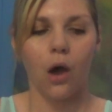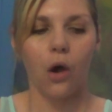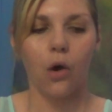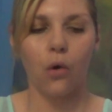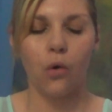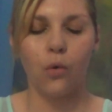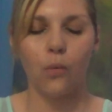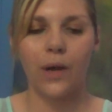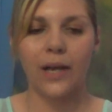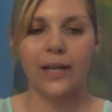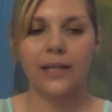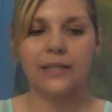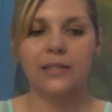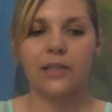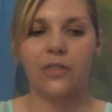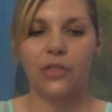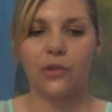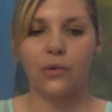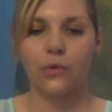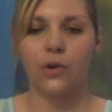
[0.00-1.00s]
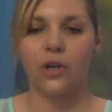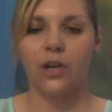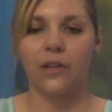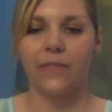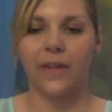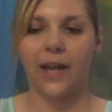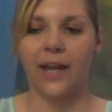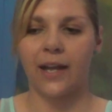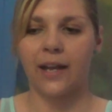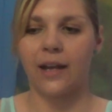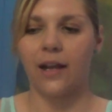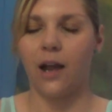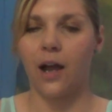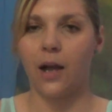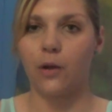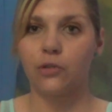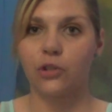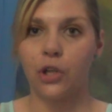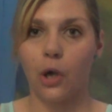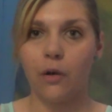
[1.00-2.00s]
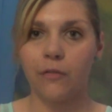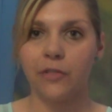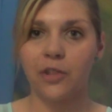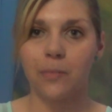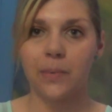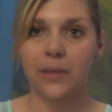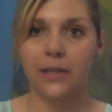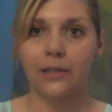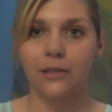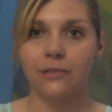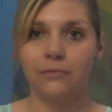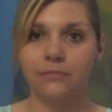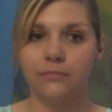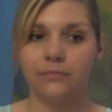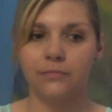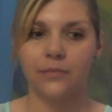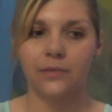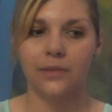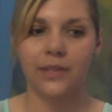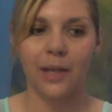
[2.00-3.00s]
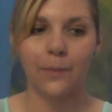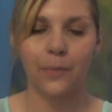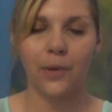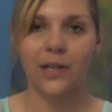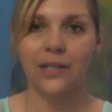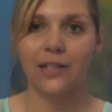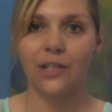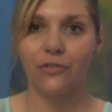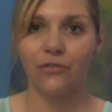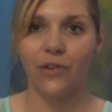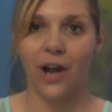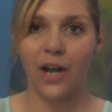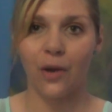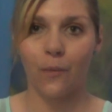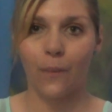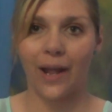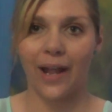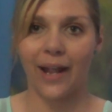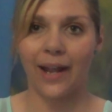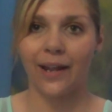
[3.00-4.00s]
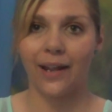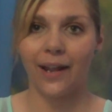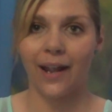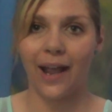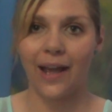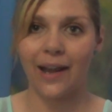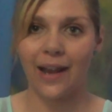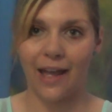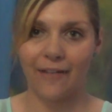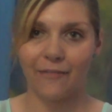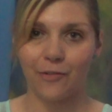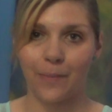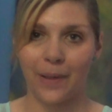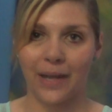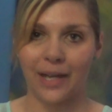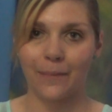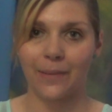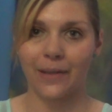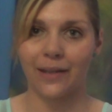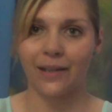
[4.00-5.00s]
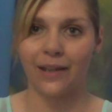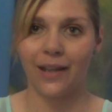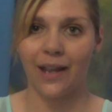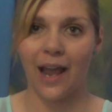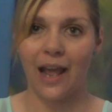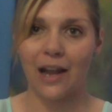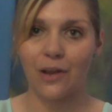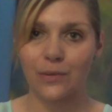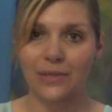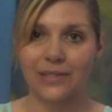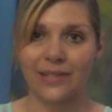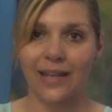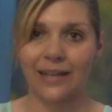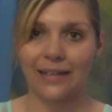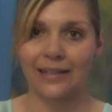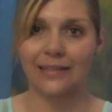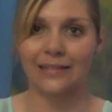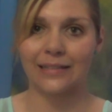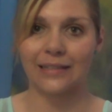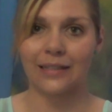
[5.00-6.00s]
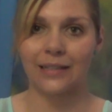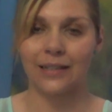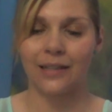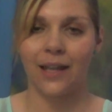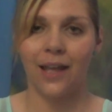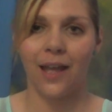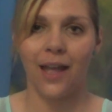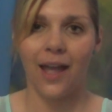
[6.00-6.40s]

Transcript: always thought that I would go off the pill, get pregnant right away, and have a baby. And it was that easy.